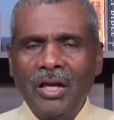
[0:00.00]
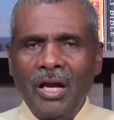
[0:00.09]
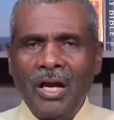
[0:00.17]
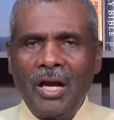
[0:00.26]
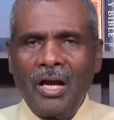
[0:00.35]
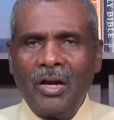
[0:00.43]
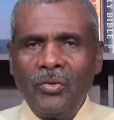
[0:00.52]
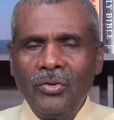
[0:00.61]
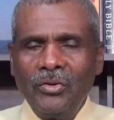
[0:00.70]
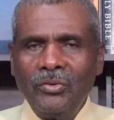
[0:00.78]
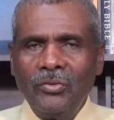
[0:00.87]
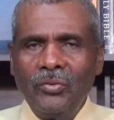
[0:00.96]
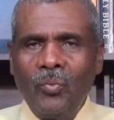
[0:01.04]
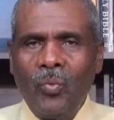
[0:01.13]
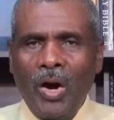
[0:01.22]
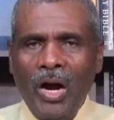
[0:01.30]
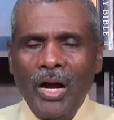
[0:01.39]
How,
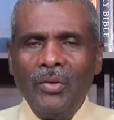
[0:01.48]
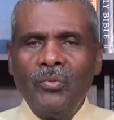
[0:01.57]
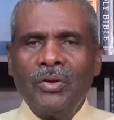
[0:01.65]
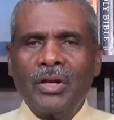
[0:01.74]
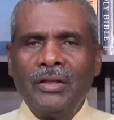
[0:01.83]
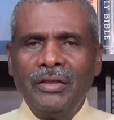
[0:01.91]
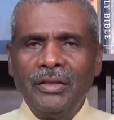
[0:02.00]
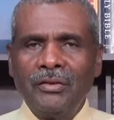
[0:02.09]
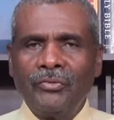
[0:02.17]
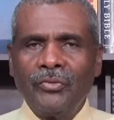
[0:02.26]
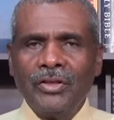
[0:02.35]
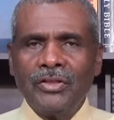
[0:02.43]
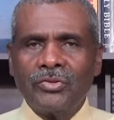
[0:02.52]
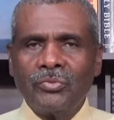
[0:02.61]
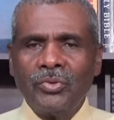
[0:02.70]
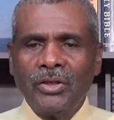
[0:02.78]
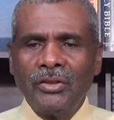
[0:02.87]
why would I need a fleece
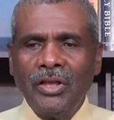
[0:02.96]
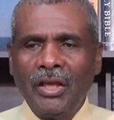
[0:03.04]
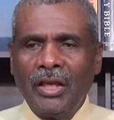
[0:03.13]
when